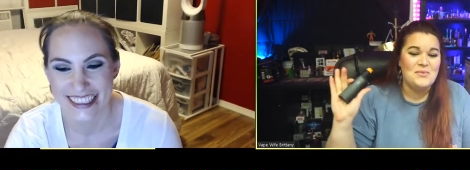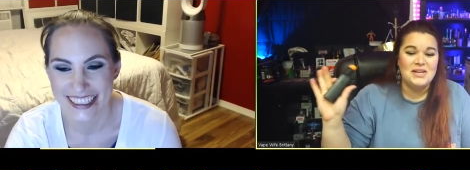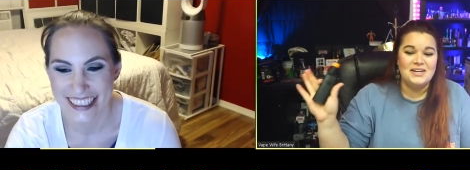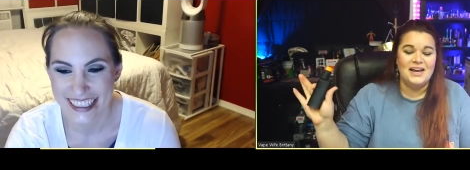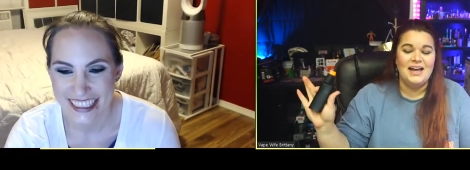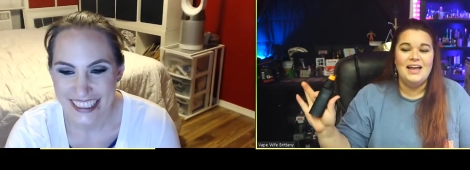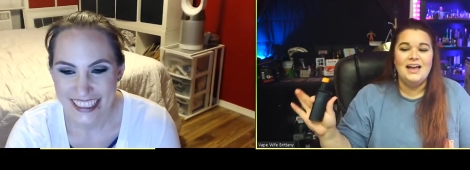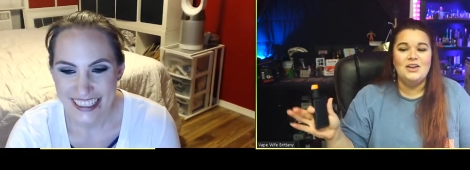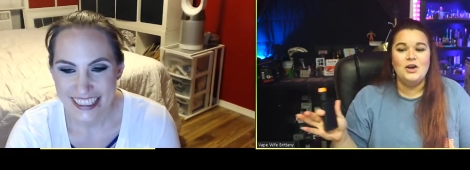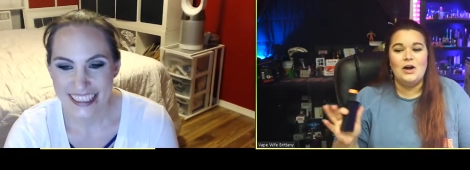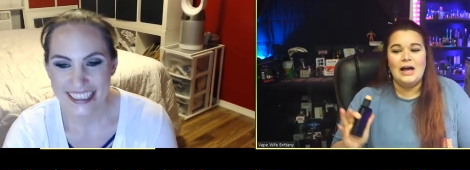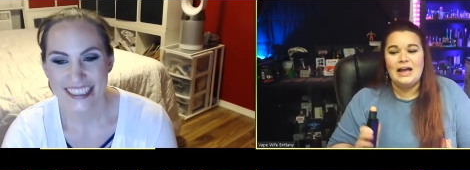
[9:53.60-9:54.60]
Speaker 1: in it.
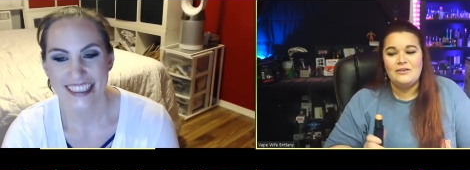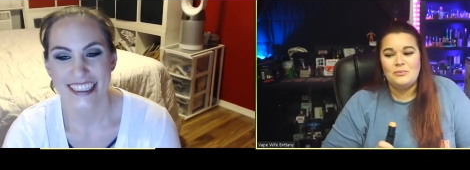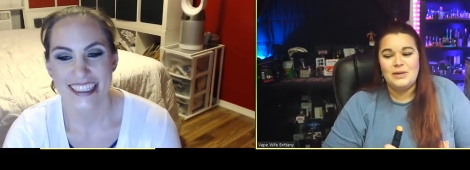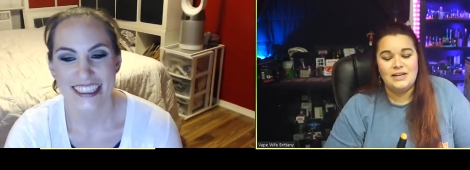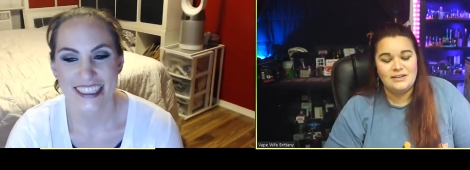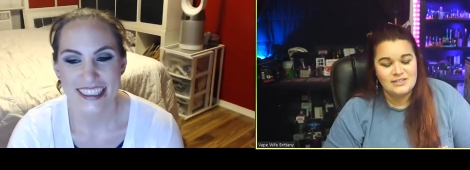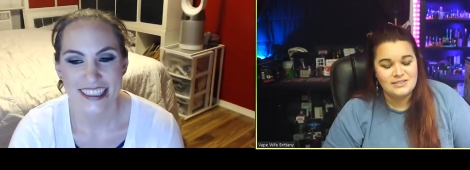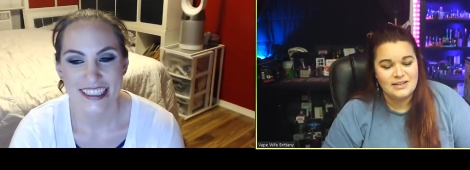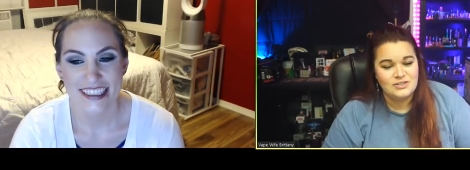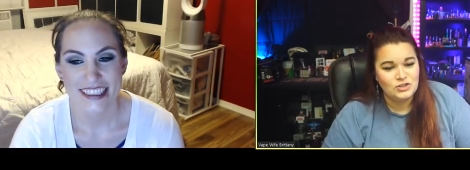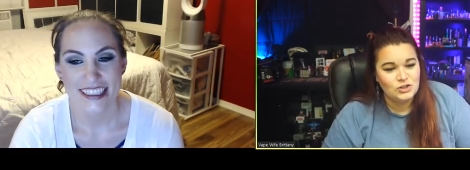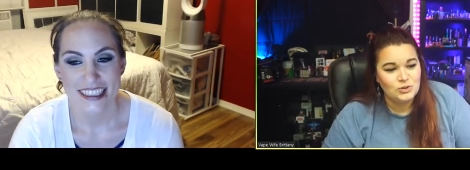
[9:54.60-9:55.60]
Y'all, I have been in
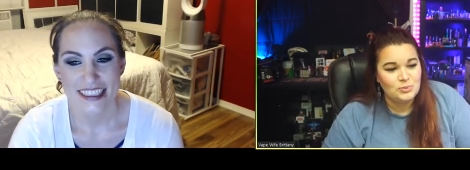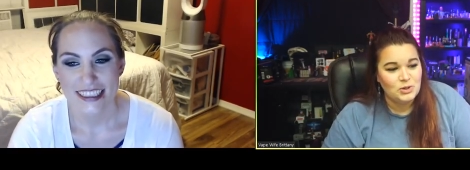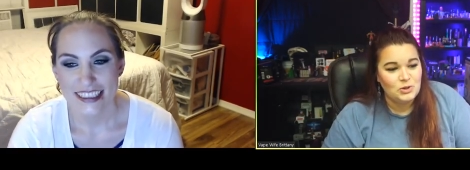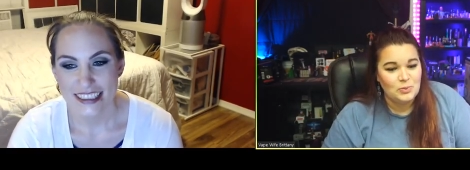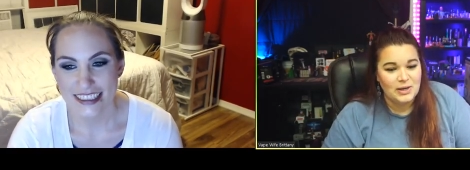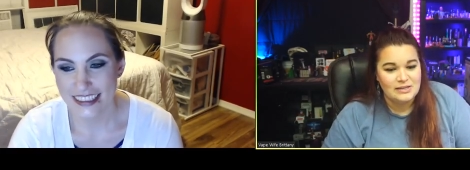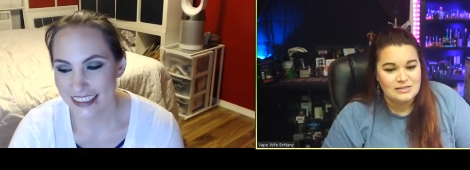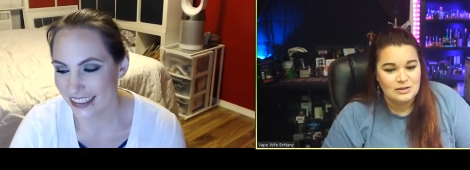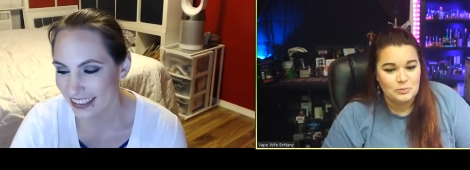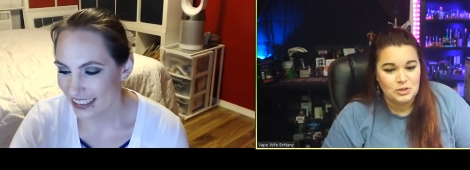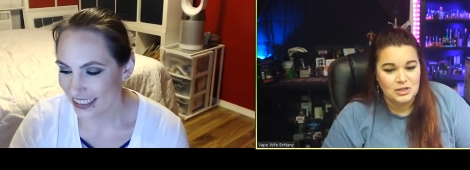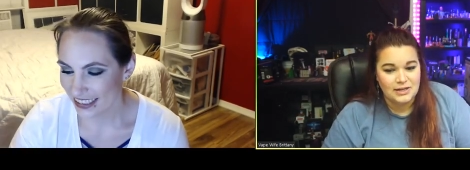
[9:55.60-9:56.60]
such a good mood the past mm.
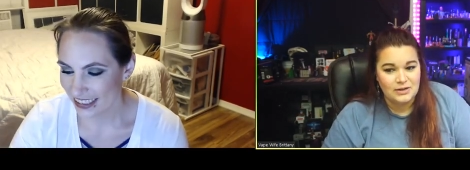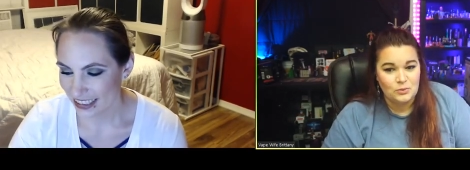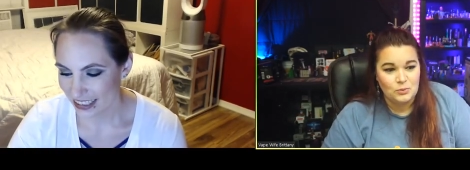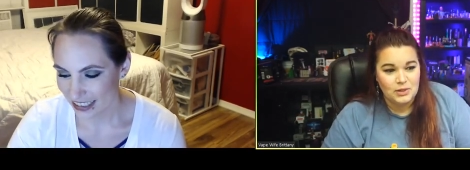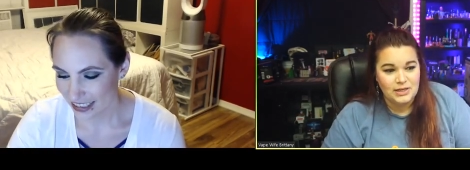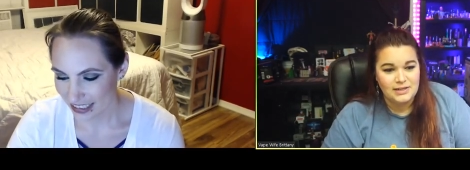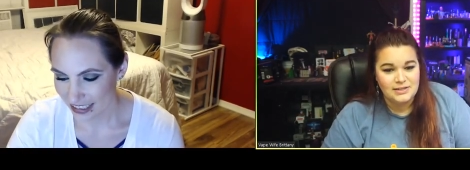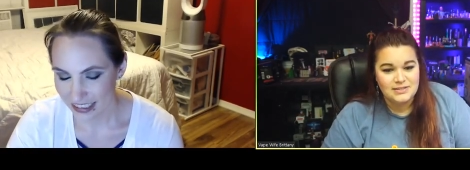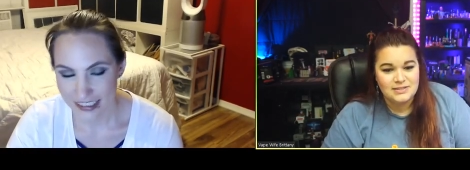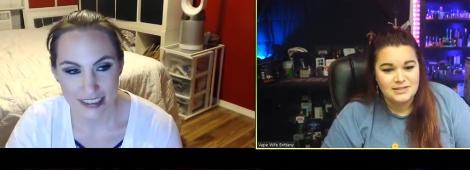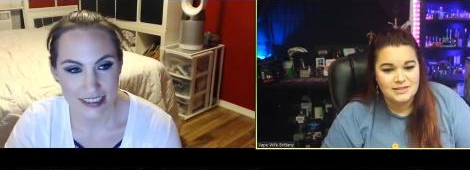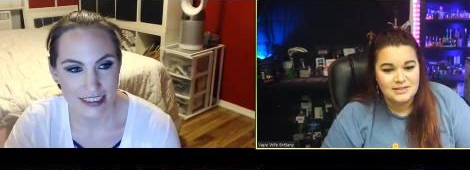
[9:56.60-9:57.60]
couple like weeks,
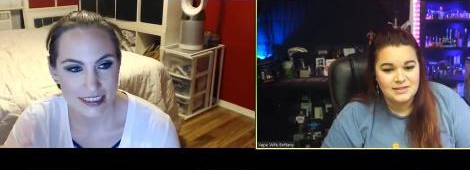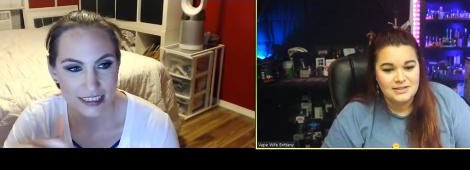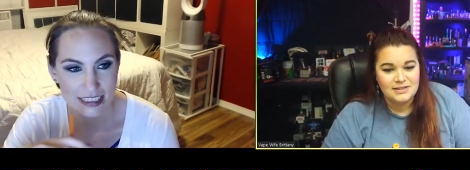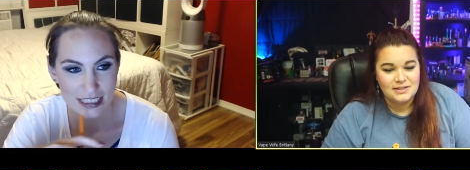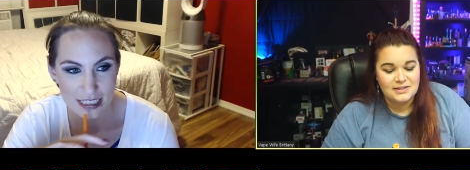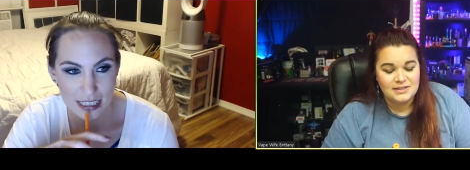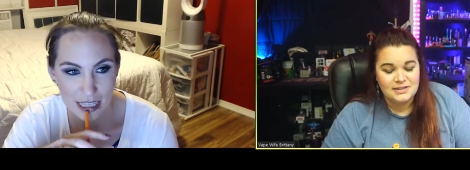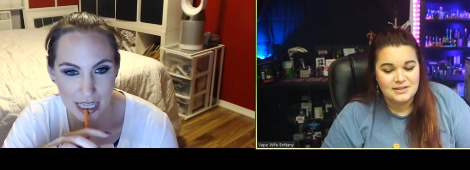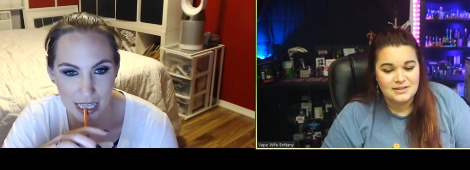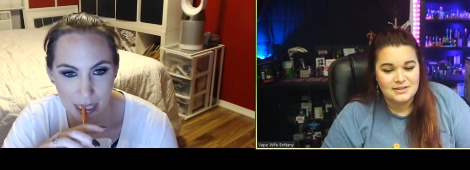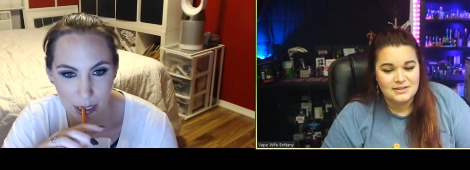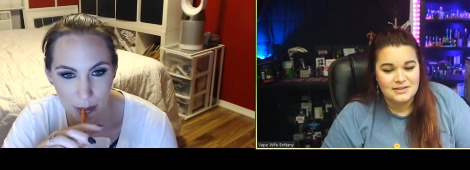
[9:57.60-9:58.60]

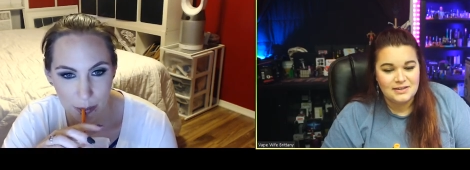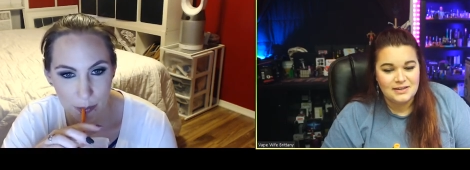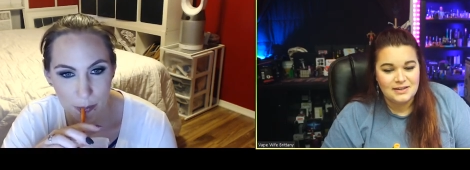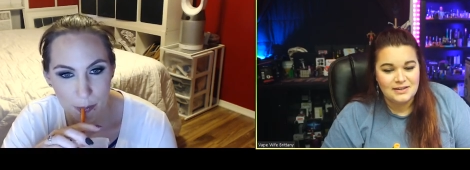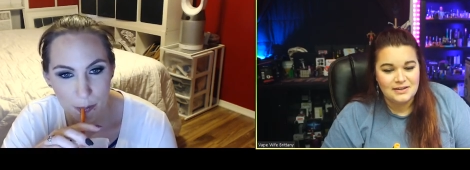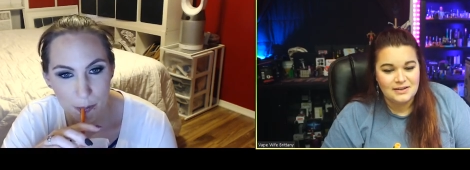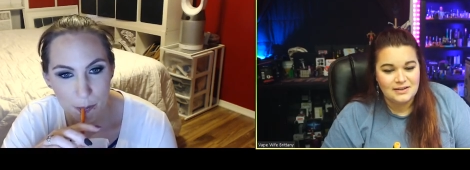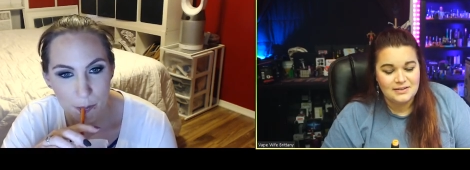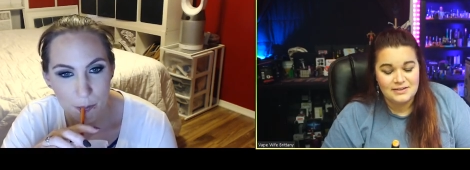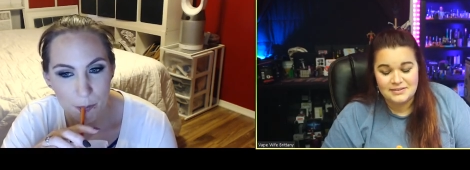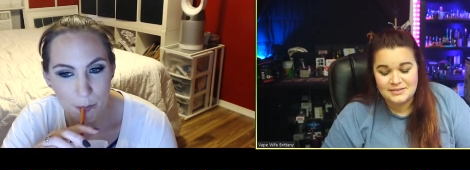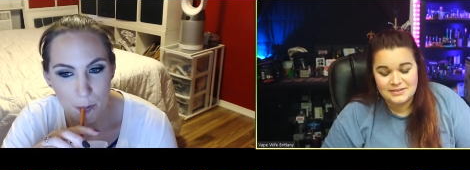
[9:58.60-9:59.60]
and
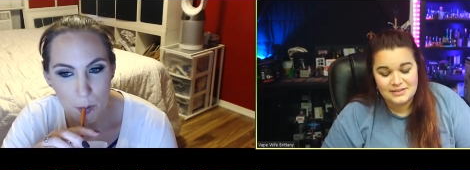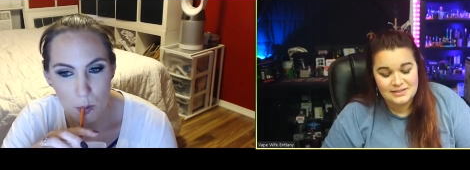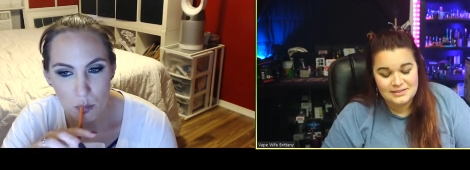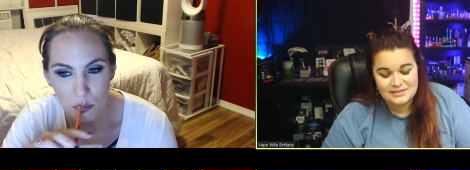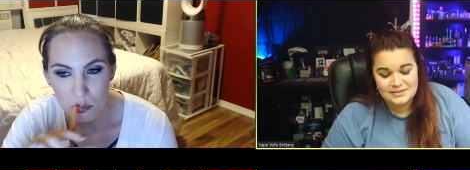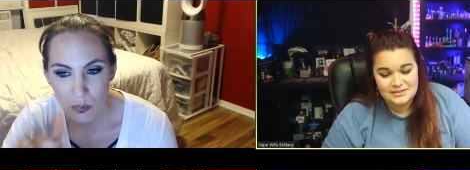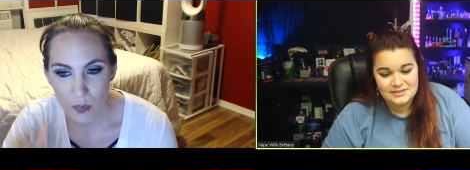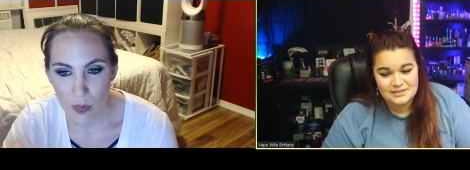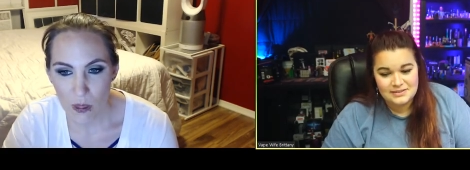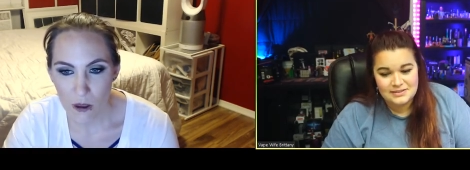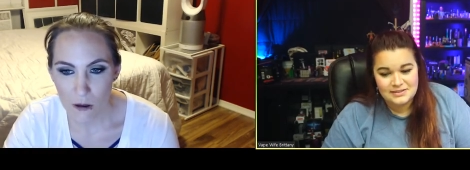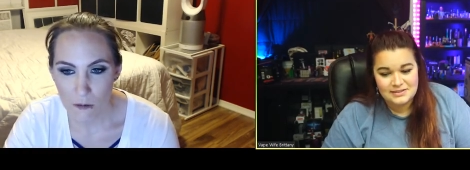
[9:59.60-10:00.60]
I...
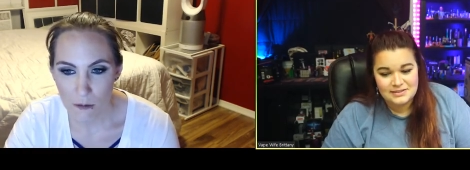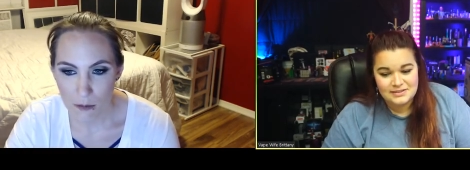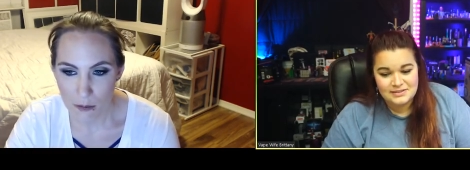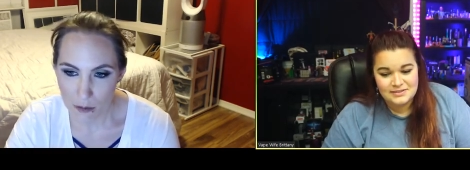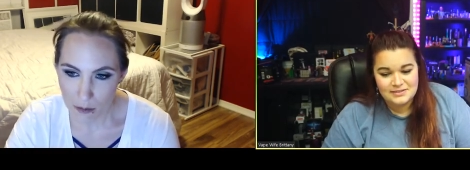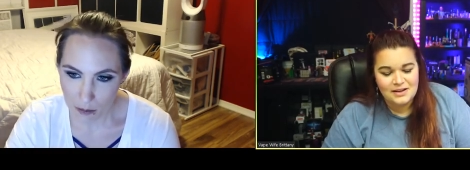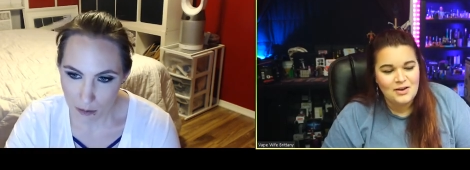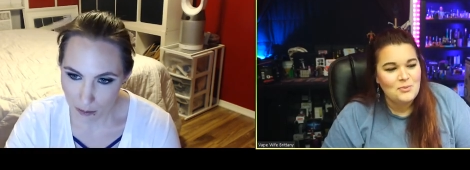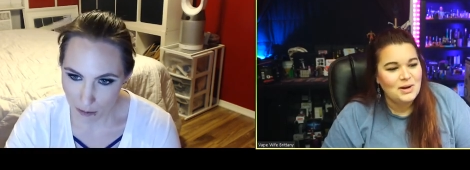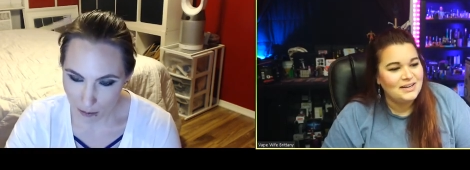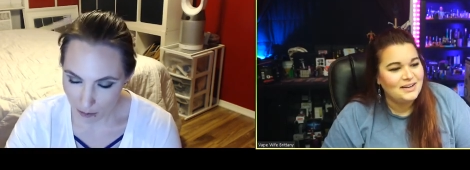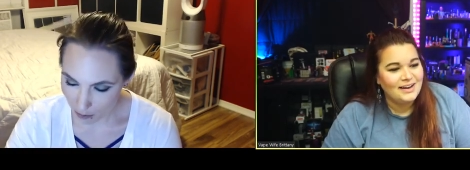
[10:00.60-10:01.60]
oh
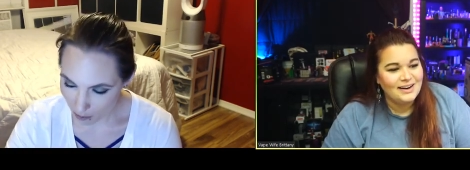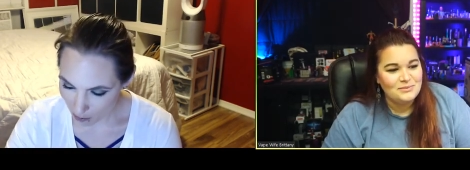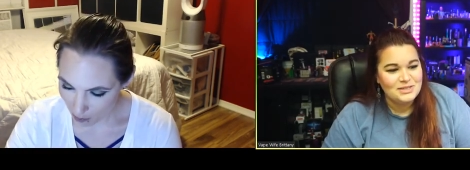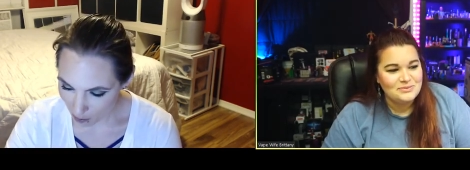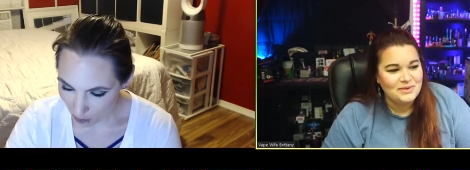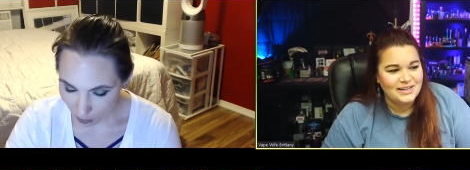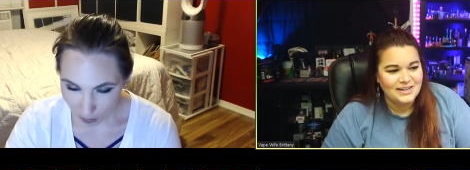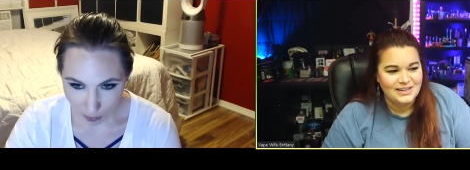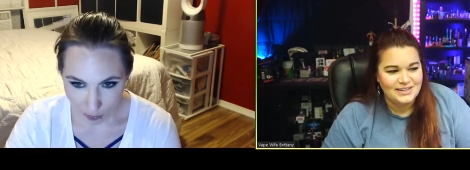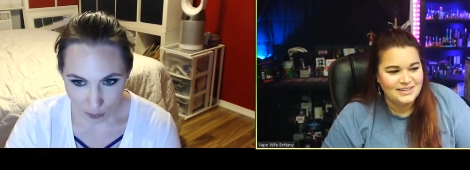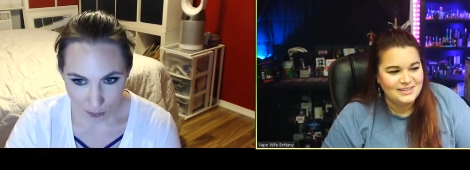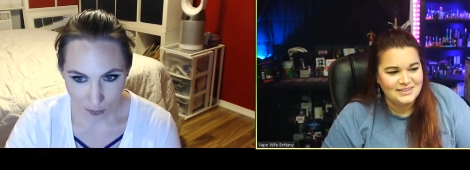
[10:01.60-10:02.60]
my god, I'm a smack
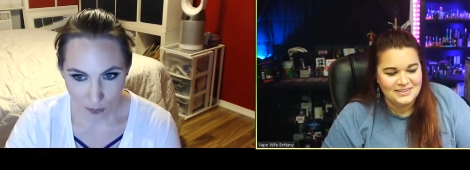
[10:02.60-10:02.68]
Andy.